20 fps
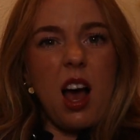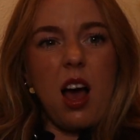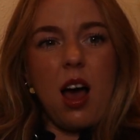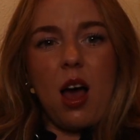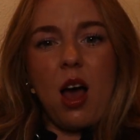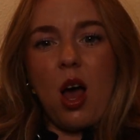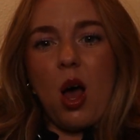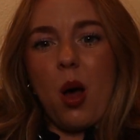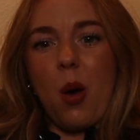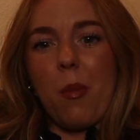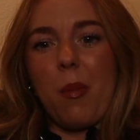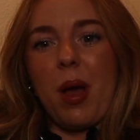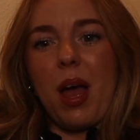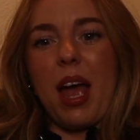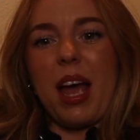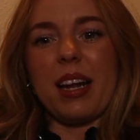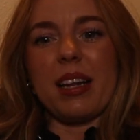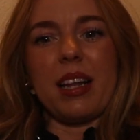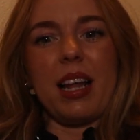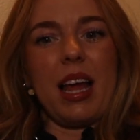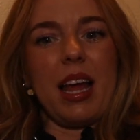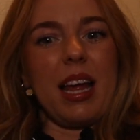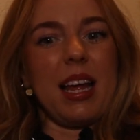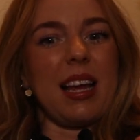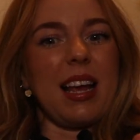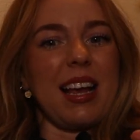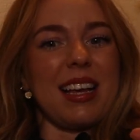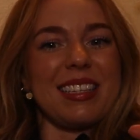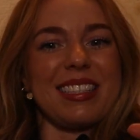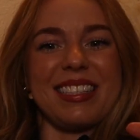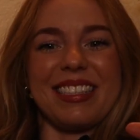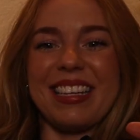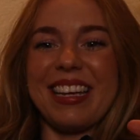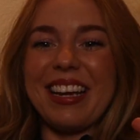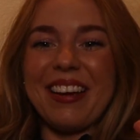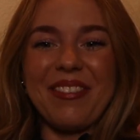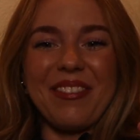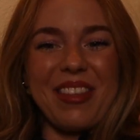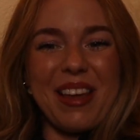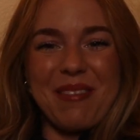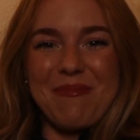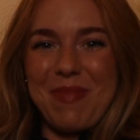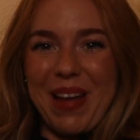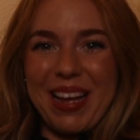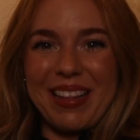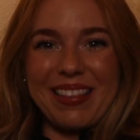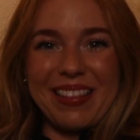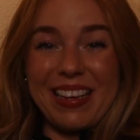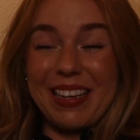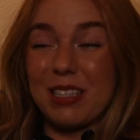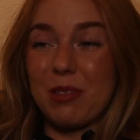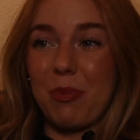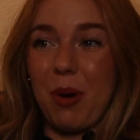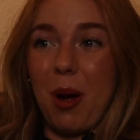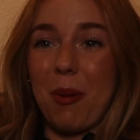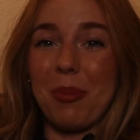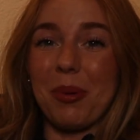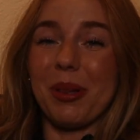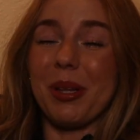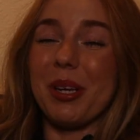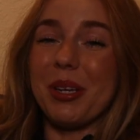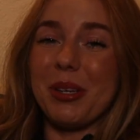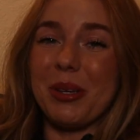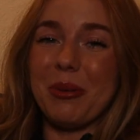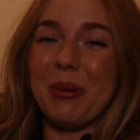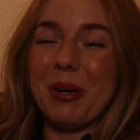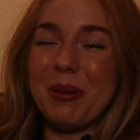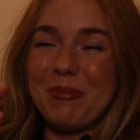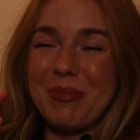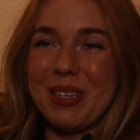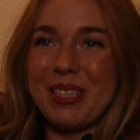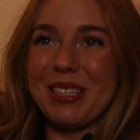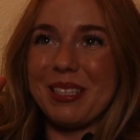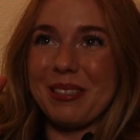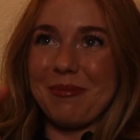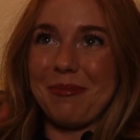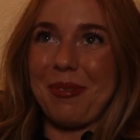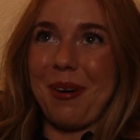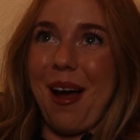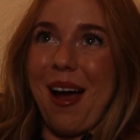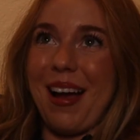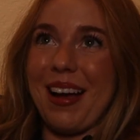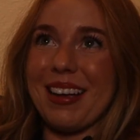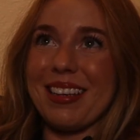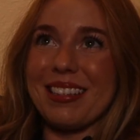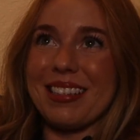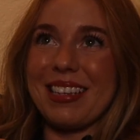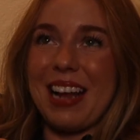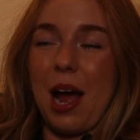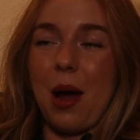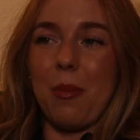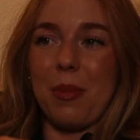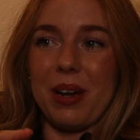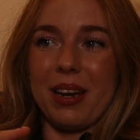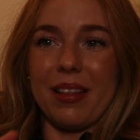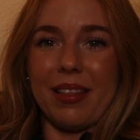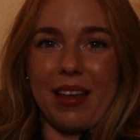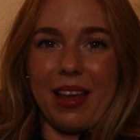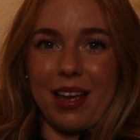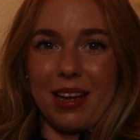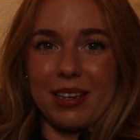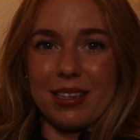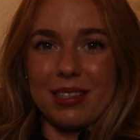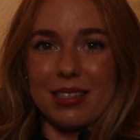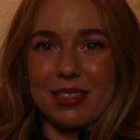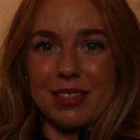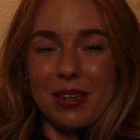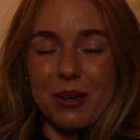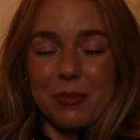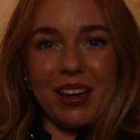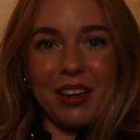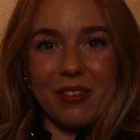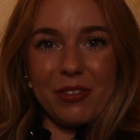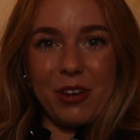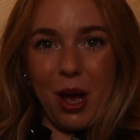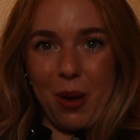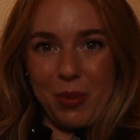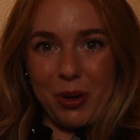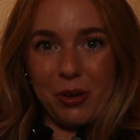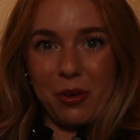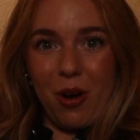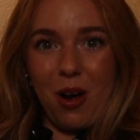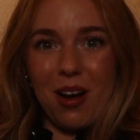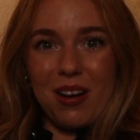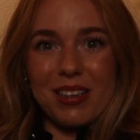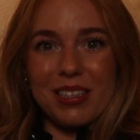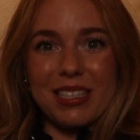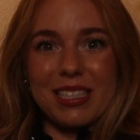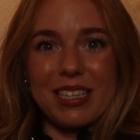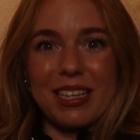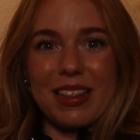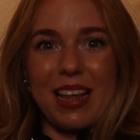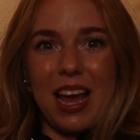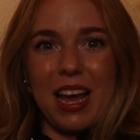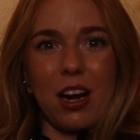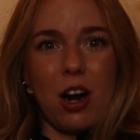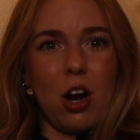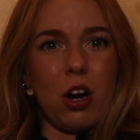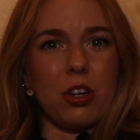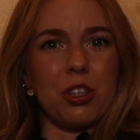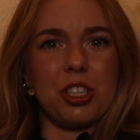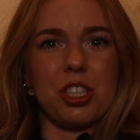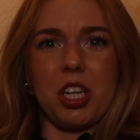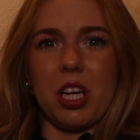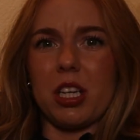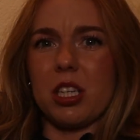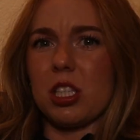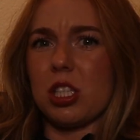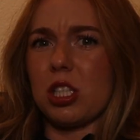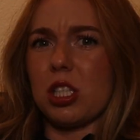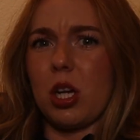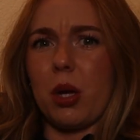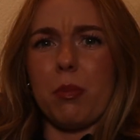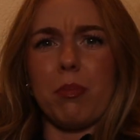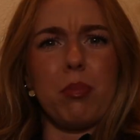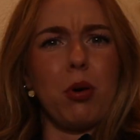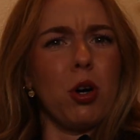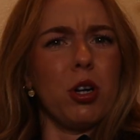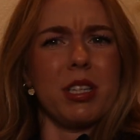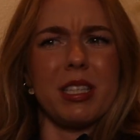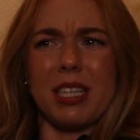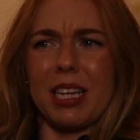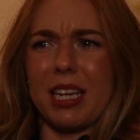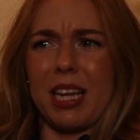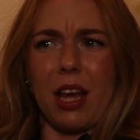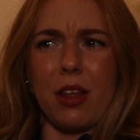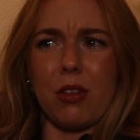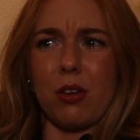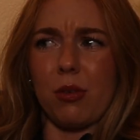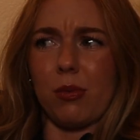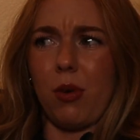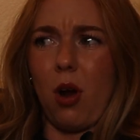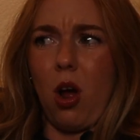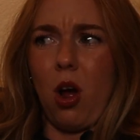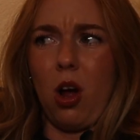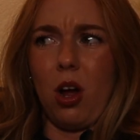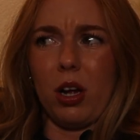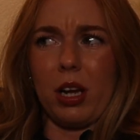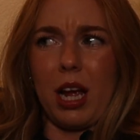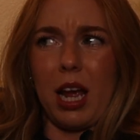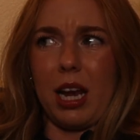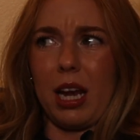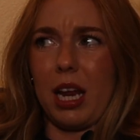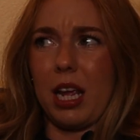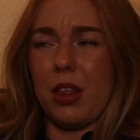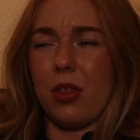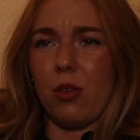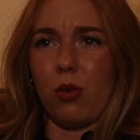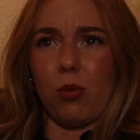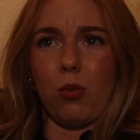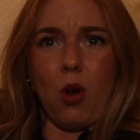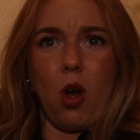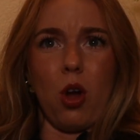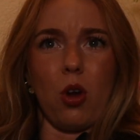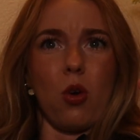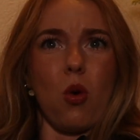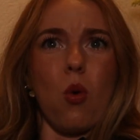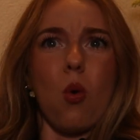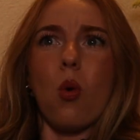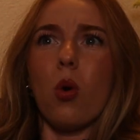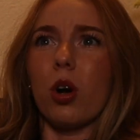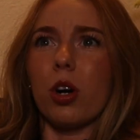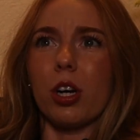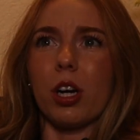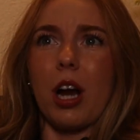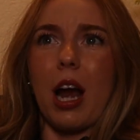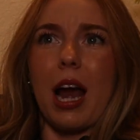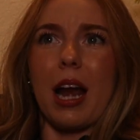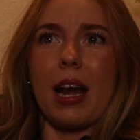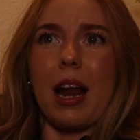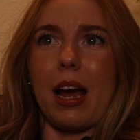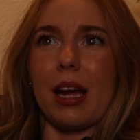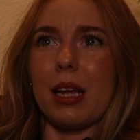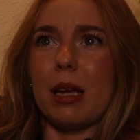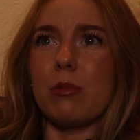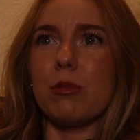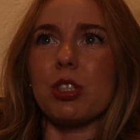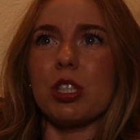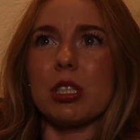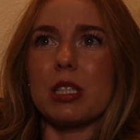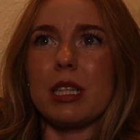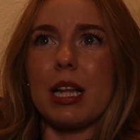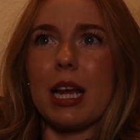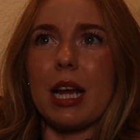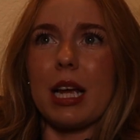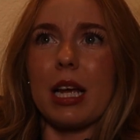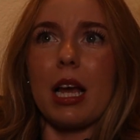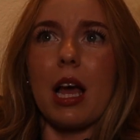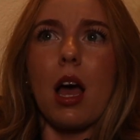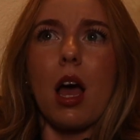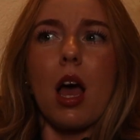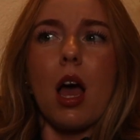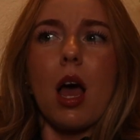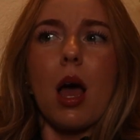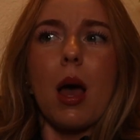and like see if they made things properly. You would be surprised how many things I have come across that are just put together wrong and in the wrong order, and I am just like